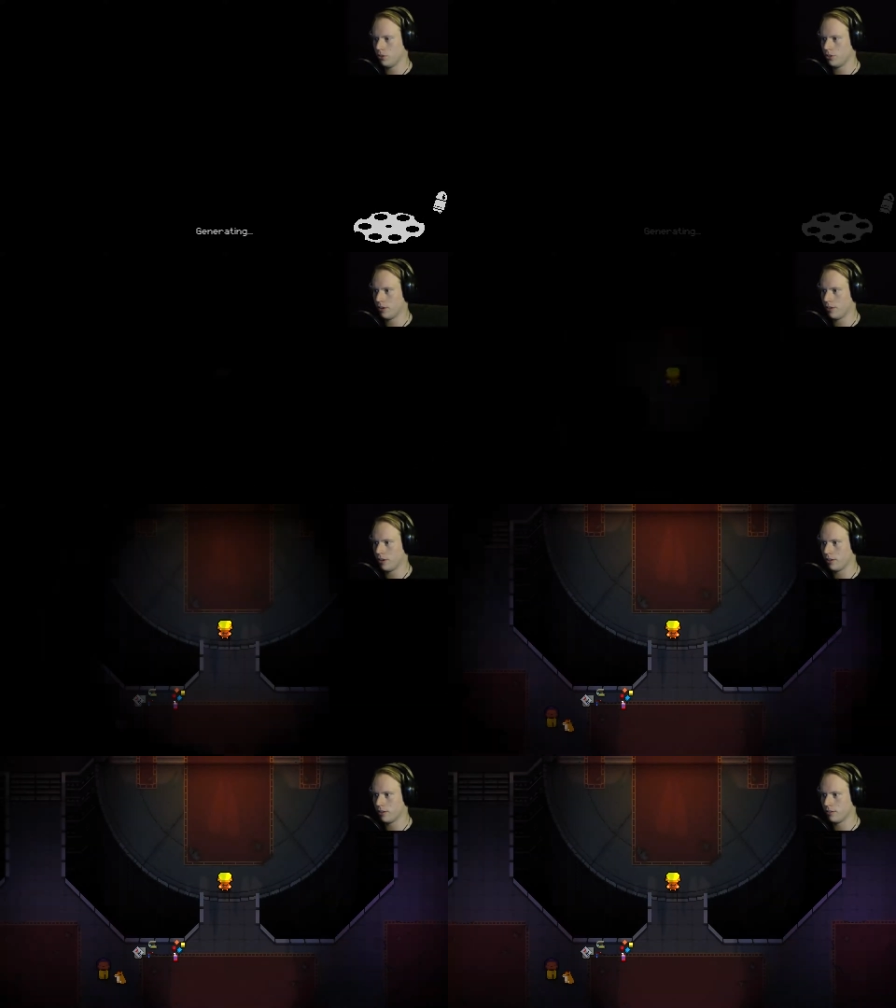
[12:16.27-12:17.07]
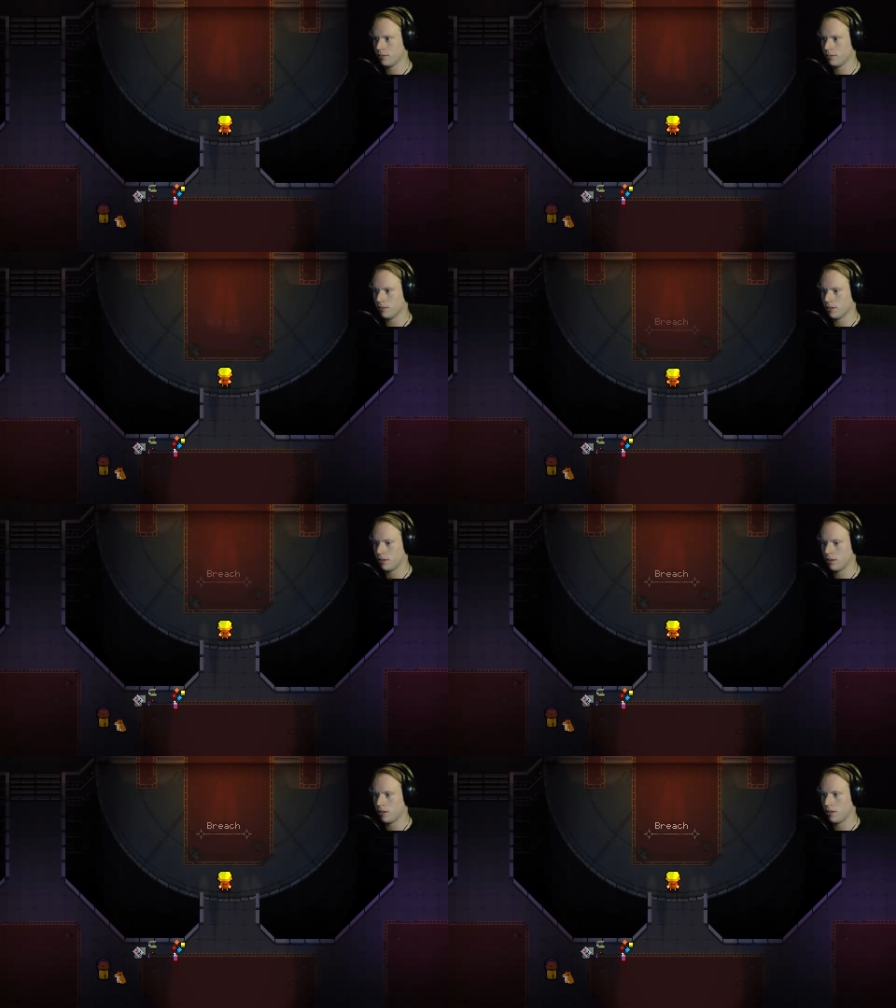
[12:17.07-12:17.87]
Generating.
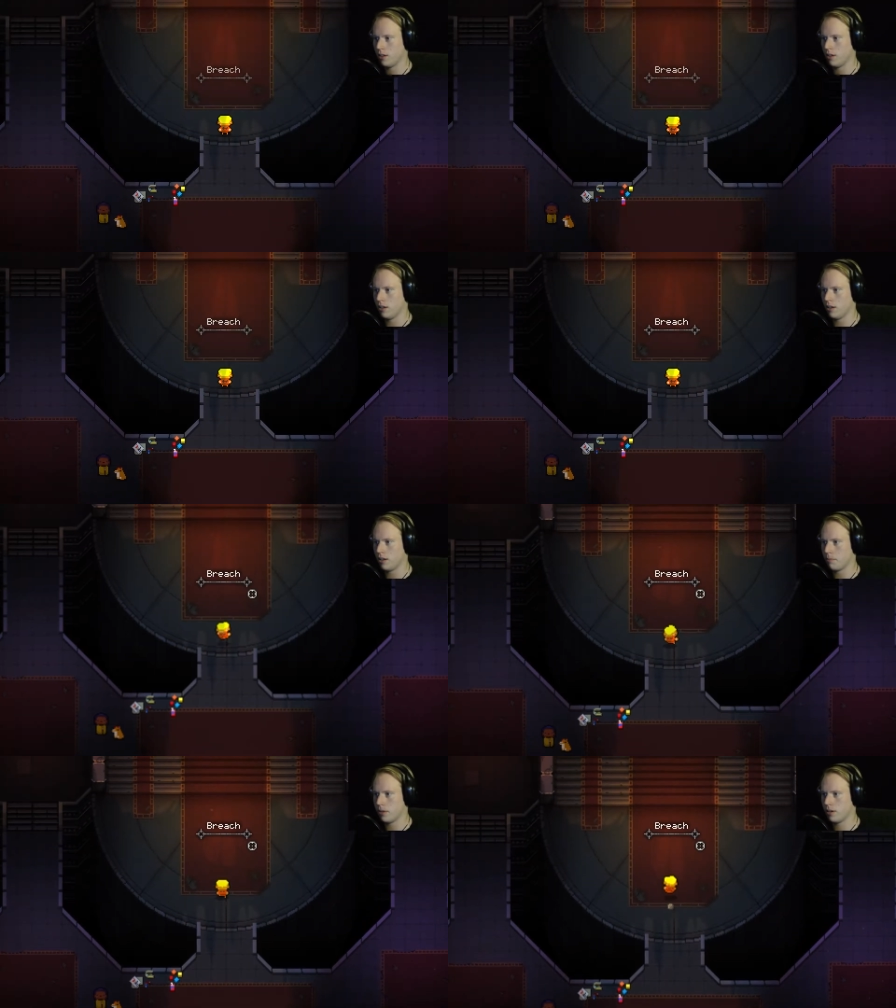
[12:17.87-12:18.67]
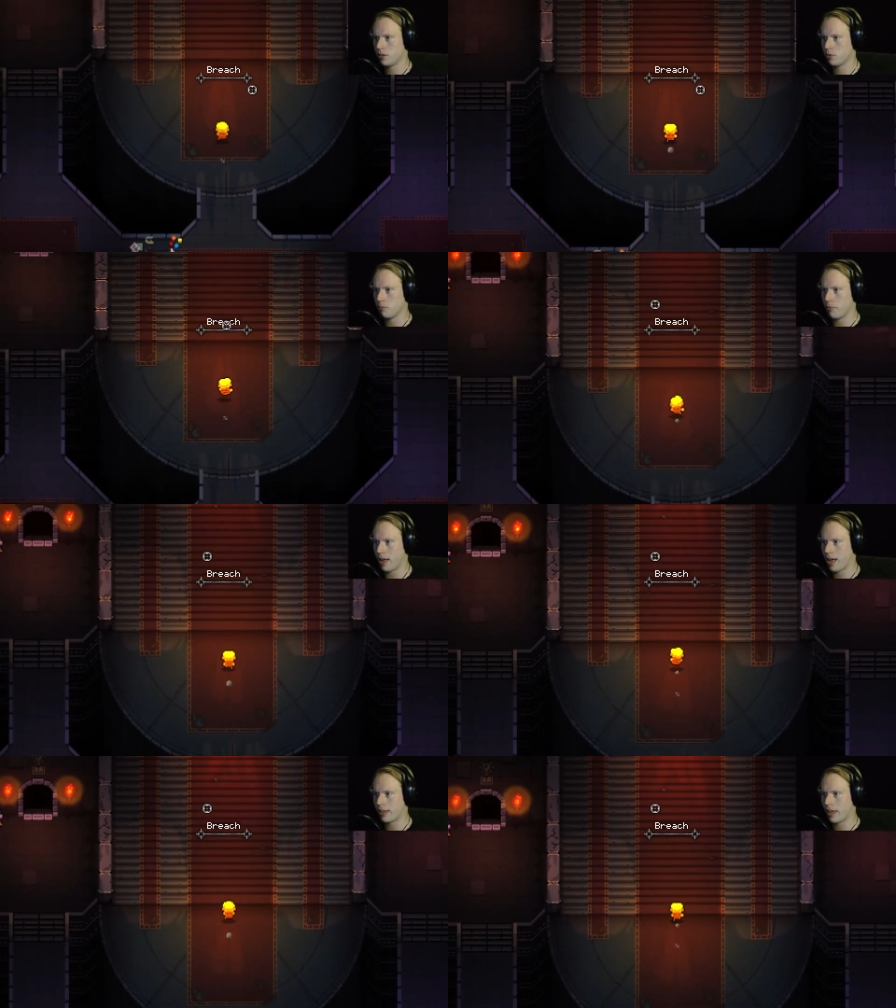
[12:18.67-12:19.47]
It appears we're
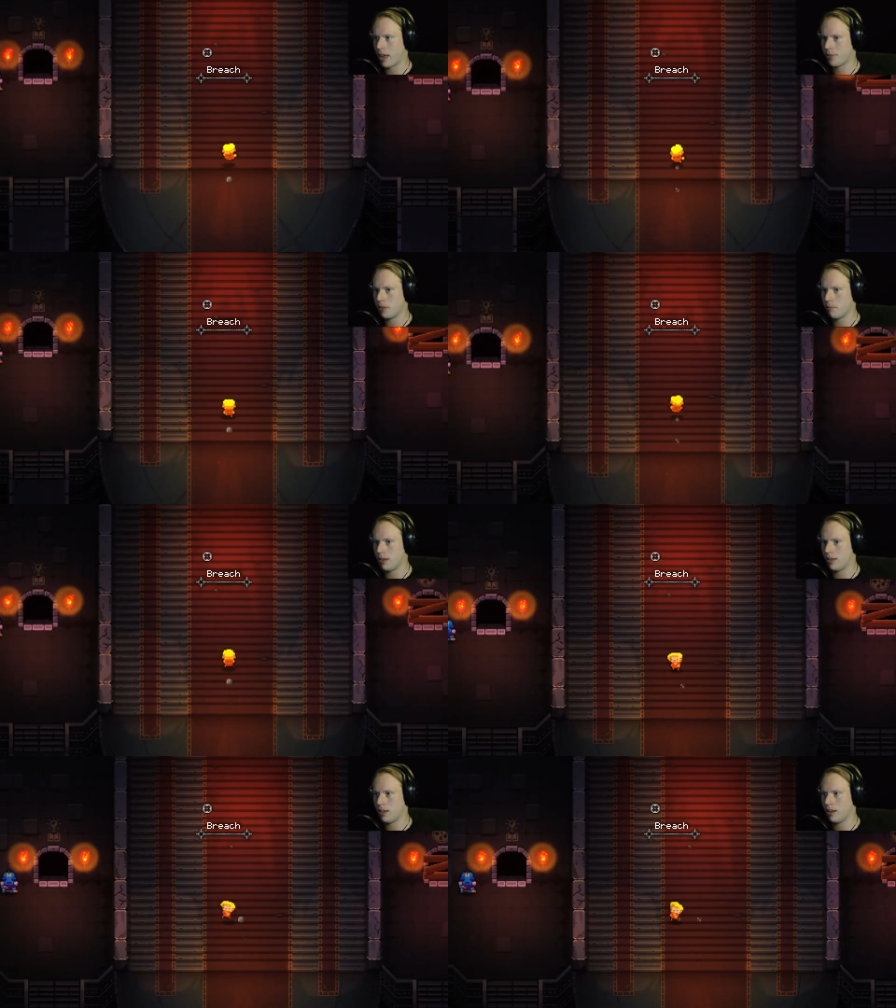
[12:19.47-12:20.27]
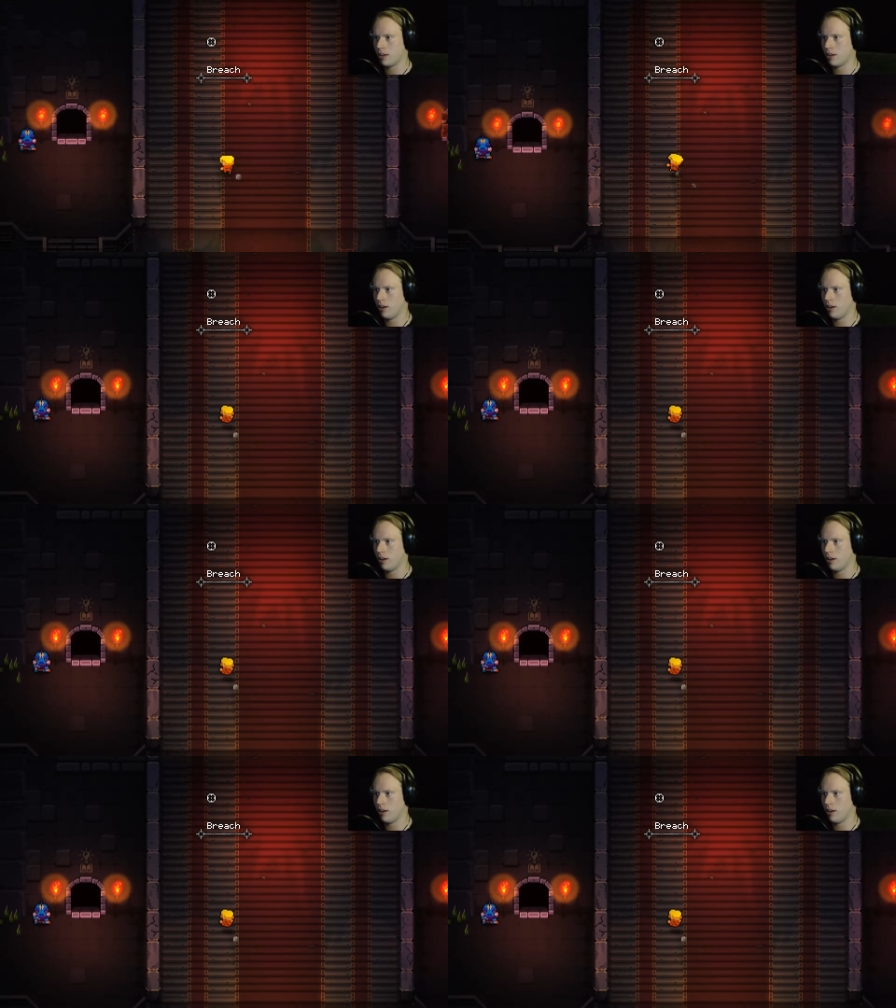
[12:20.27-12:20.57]
back at the beginning.